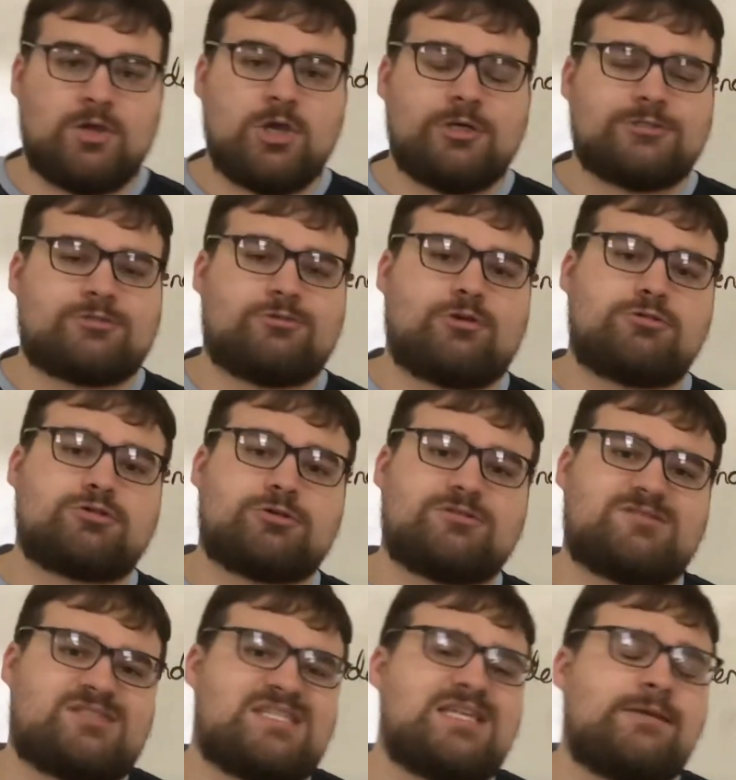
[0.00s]
So those
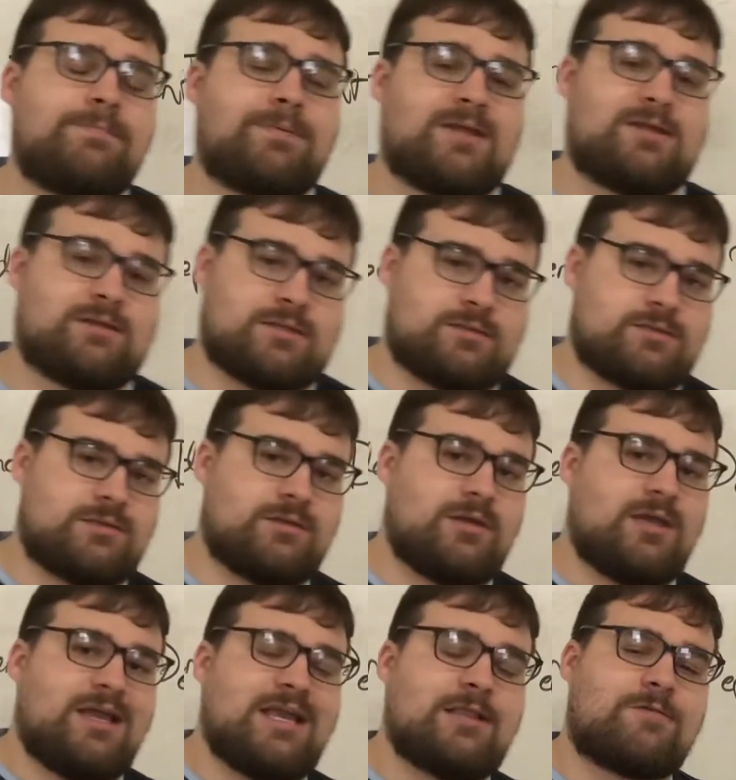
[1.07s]
are dependent.
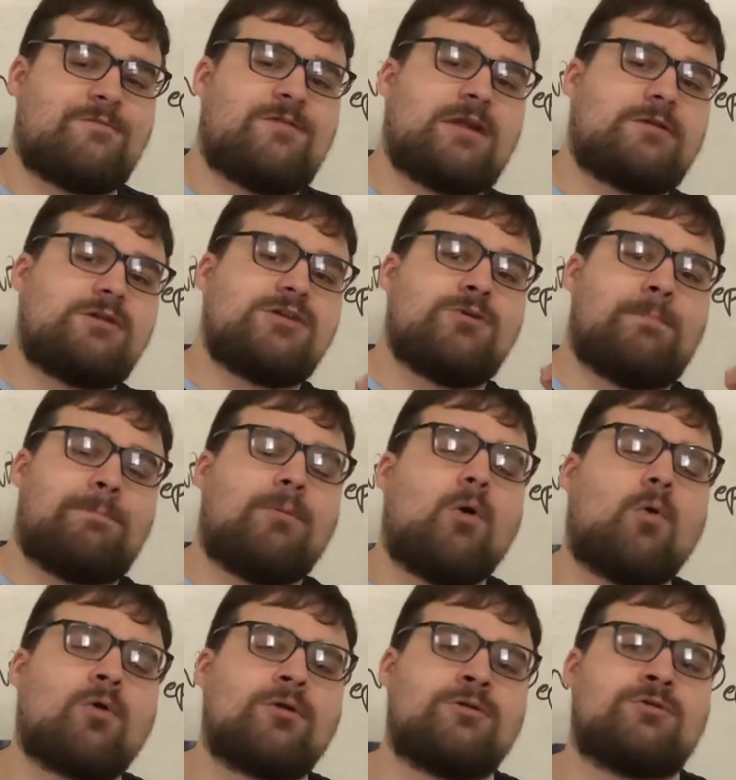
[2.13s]
It's very
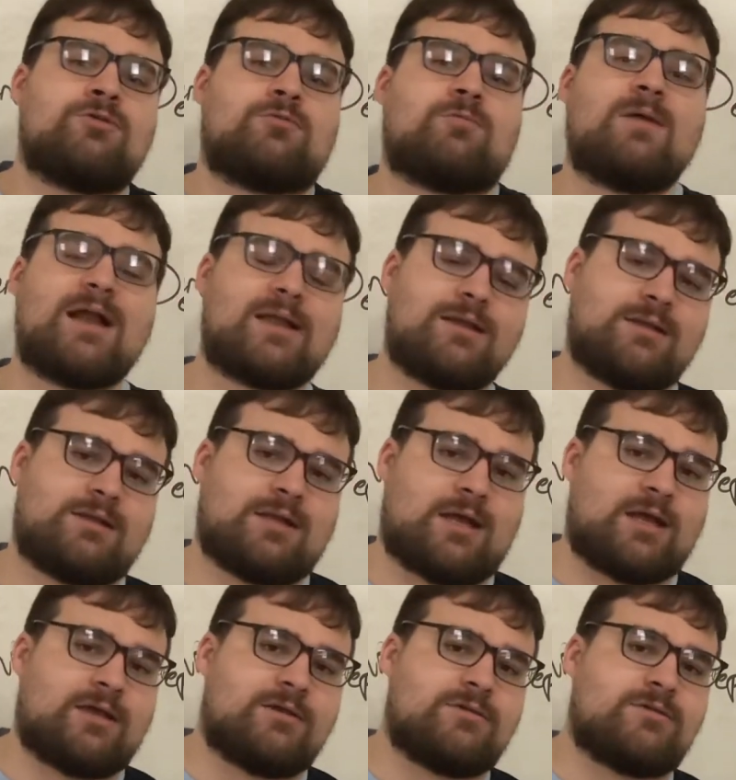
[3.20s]
important to
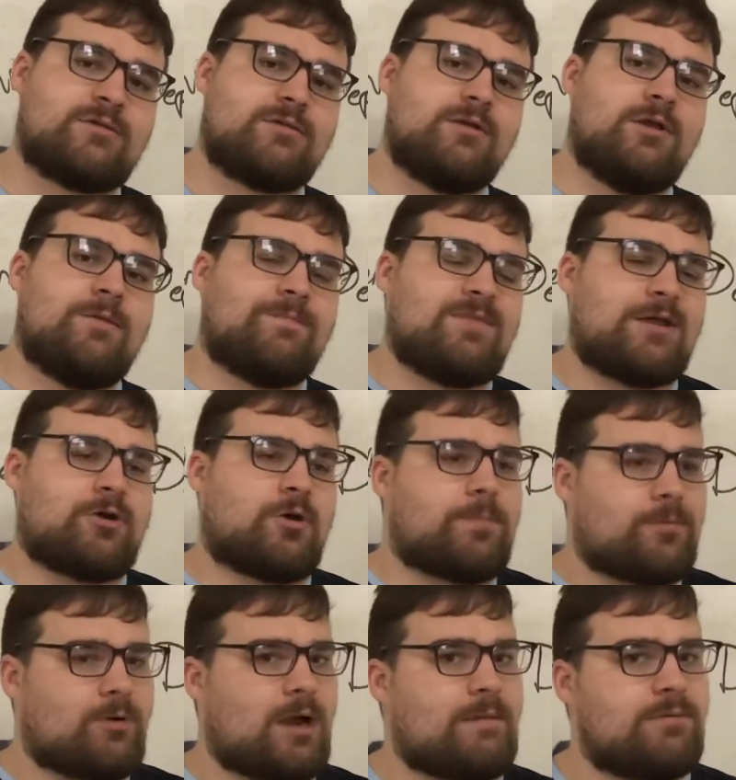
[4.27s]
recognize that our
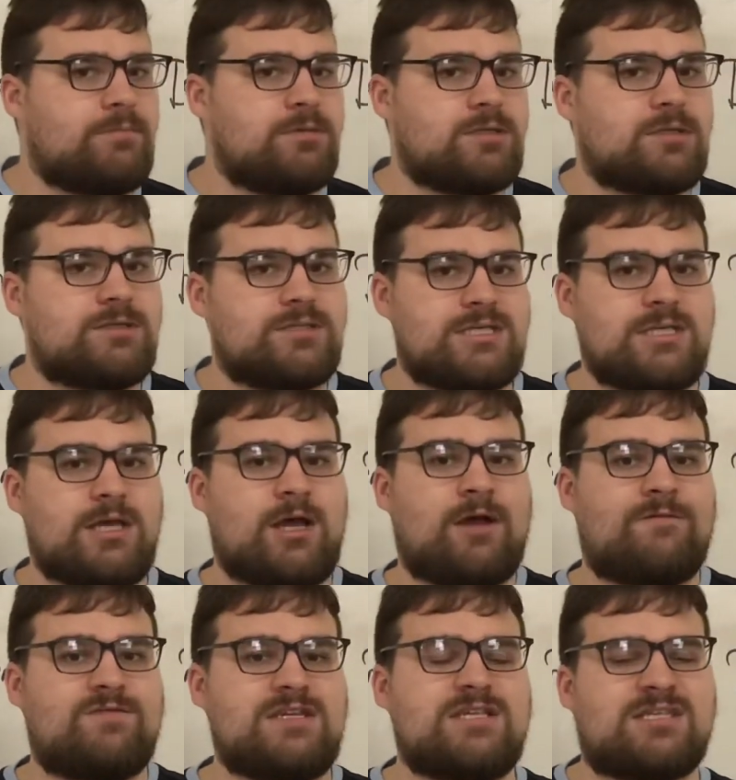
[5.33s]
probability
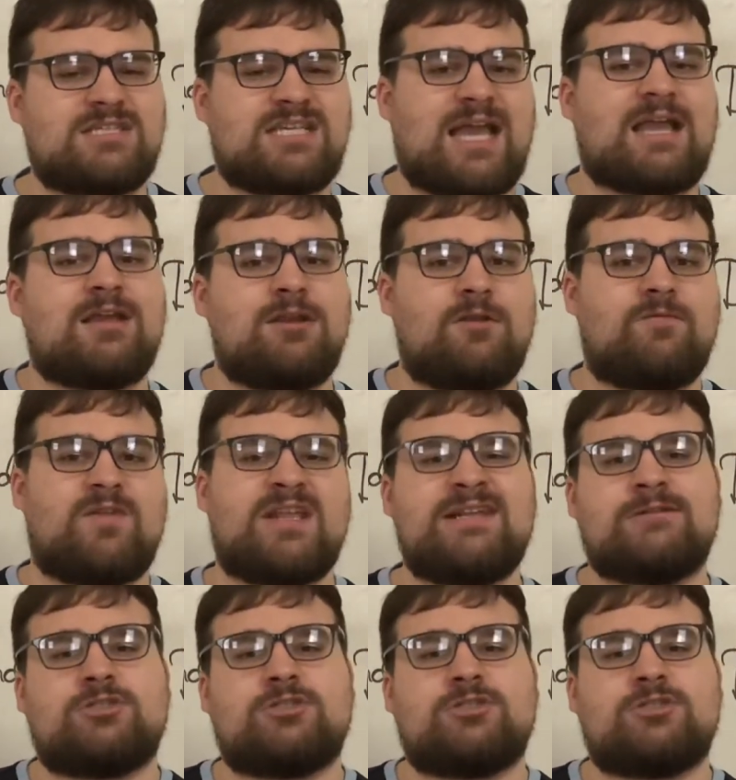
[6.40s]
of the second event